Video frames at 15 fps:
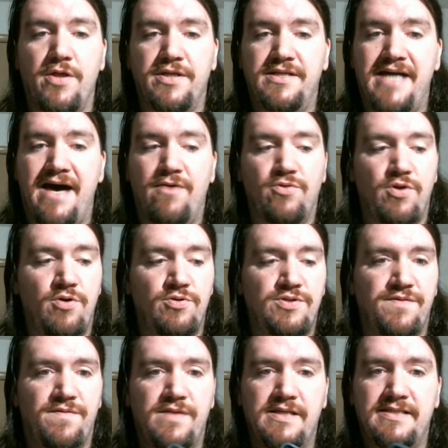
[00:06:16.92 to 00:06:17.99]
All the
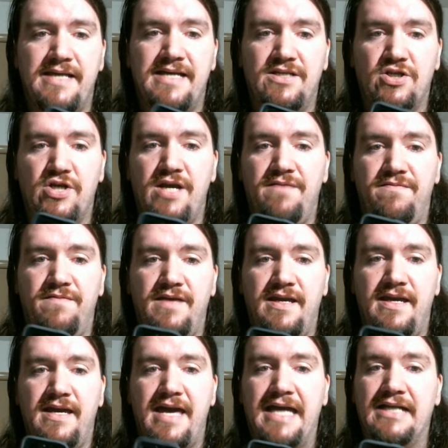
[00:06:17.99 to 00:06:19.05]
downloads for this
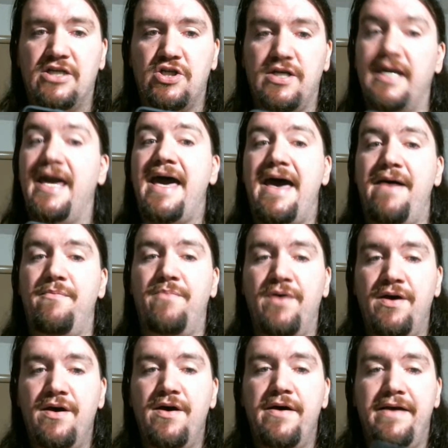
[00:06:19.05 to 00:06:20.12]
SJV HD
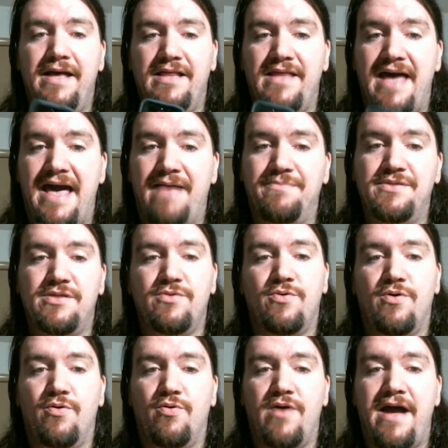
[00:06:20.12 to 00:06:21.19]
app in the App
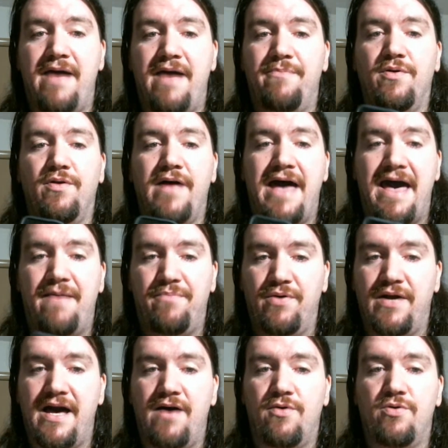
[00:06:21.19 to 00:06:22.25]
Store or Apple
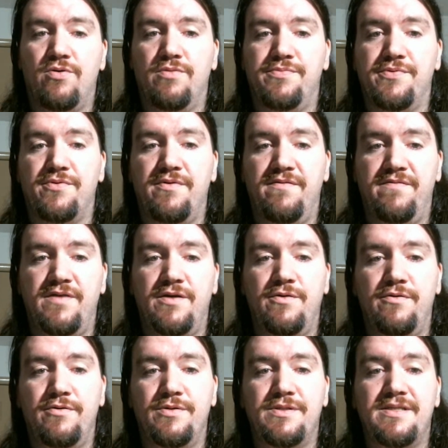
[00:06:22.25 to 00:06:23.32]
got horrible
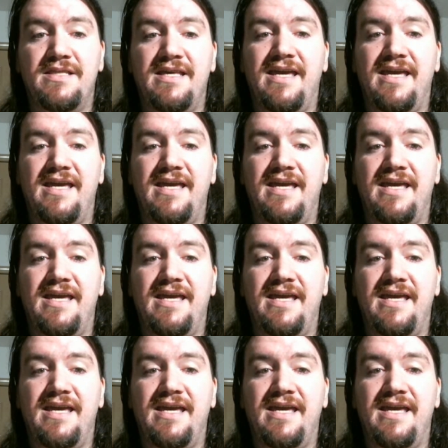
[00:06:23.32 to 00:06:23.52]
reviews.